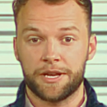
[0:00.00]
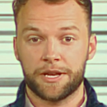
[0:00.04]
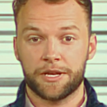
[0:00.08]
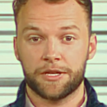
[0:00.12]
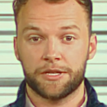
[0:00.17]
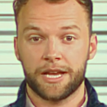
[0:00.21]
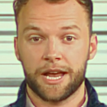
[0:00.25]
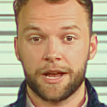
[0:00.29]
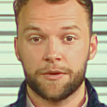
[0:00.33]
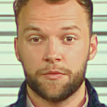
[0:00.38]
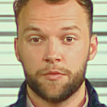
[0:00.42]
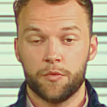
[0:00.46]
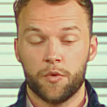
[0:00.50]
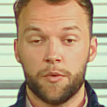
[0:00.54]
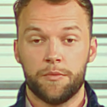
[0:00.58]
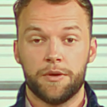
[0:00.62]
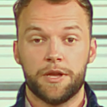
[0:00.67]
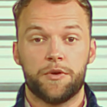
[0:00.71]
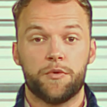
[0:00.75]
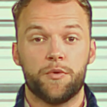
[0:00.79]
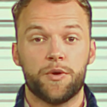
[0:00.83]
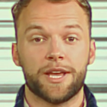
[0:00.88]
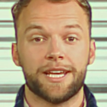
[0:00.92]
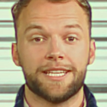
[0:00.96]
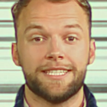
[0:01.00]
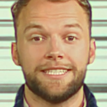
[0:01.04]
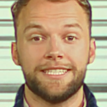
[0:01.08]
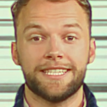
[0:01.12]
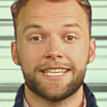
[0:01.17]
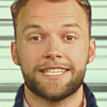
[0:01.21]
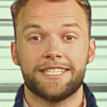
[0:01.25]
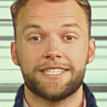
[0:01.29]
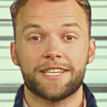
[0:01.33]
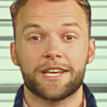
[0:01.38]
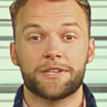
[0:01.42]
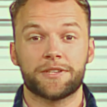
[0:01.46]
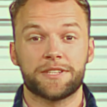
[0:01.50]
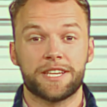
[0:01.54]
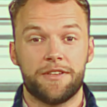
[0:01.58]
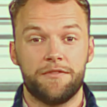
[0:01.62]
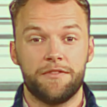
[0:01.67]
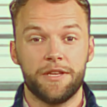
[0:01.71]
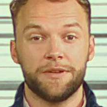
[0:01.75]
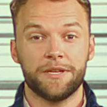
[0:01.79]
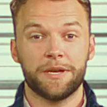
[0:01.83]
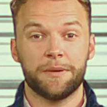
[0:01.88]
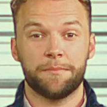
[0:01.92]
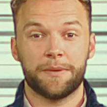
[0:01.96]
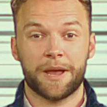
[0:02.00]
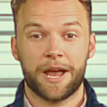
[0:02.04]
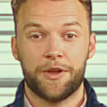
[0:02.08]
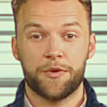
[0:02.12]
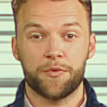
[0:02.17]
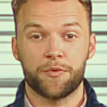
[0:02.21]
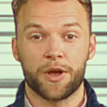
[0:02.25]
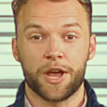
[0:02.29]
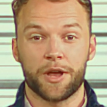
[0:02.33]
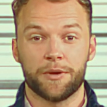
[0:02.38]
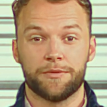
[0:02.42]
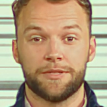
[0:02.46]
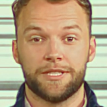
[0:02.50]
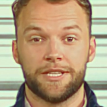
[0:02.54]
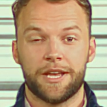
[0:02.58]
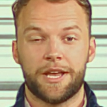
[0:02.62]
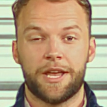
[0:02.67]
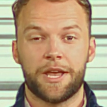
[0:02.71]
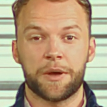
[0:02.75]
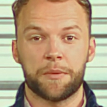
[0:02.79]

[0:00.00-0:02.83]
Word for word: That woman would insist on giving me back rubs,